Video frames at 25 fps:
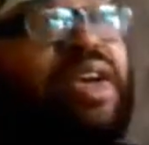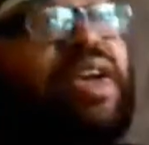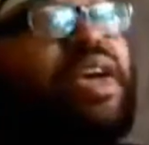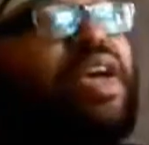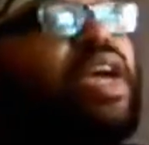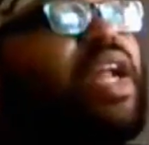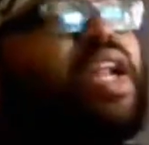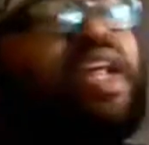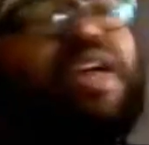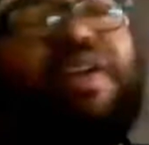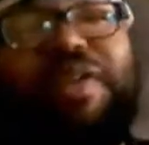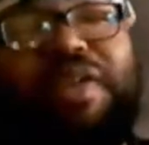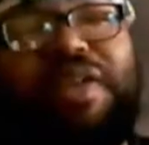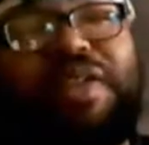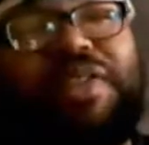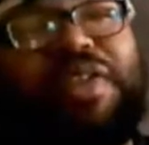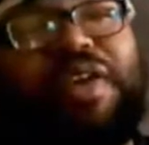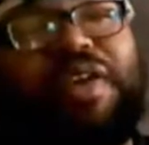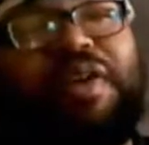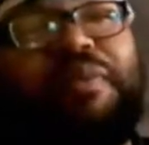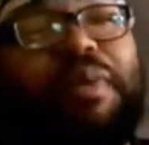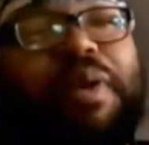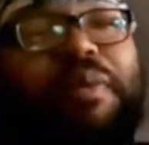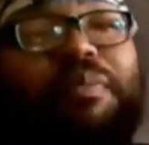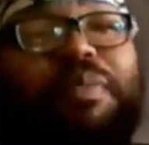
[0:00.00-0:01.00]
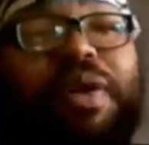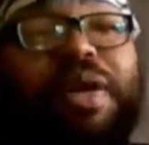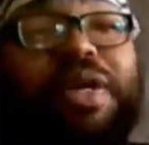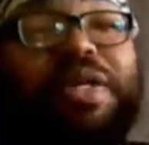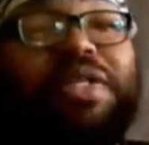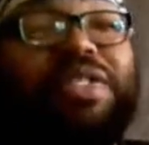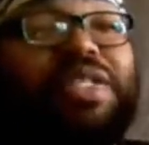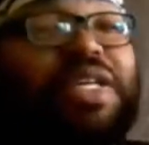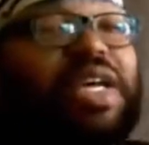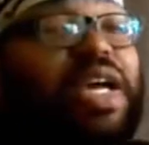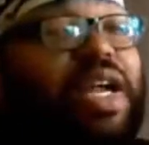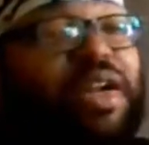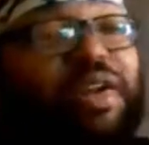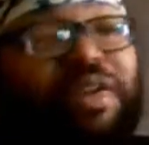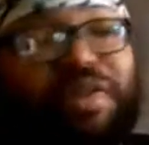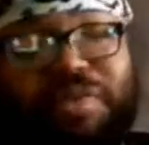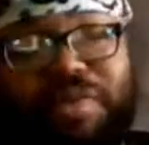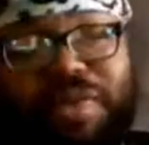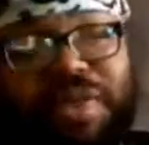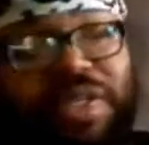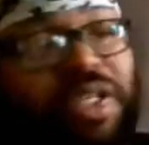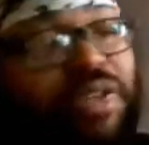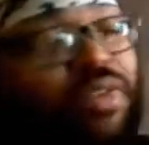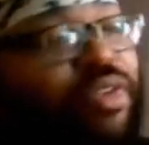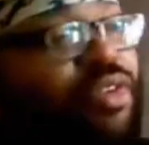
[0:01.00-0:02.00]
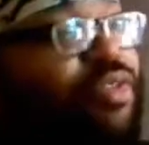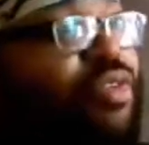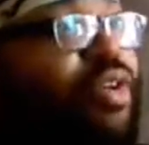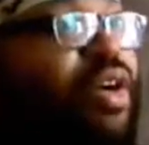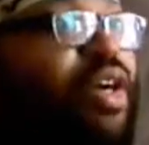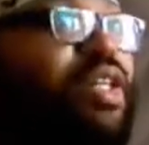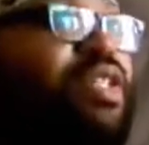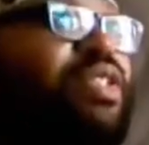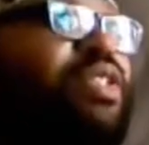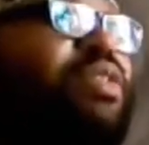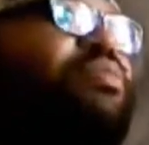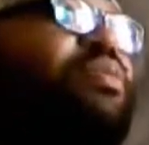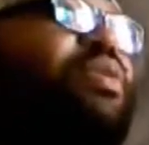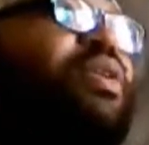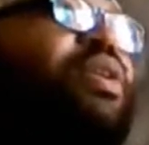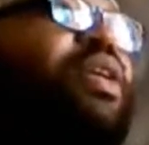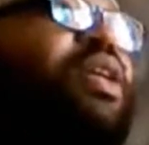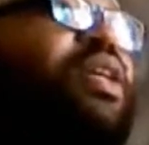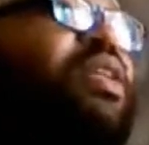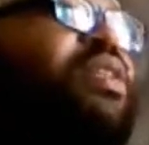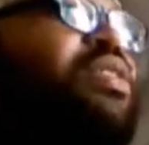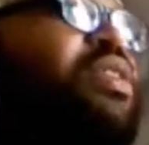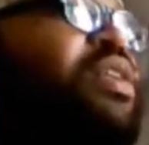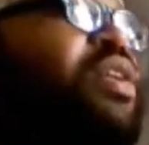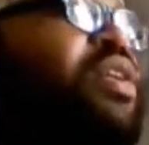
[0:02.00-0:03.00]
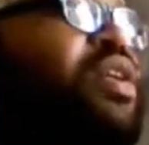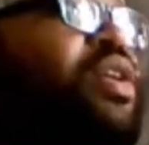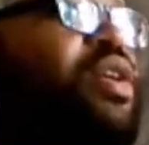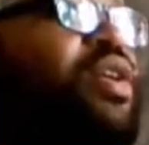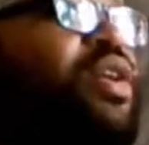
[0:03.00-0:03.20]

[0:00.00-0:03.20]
And it, the thing about Barry Sanders was even crazy because,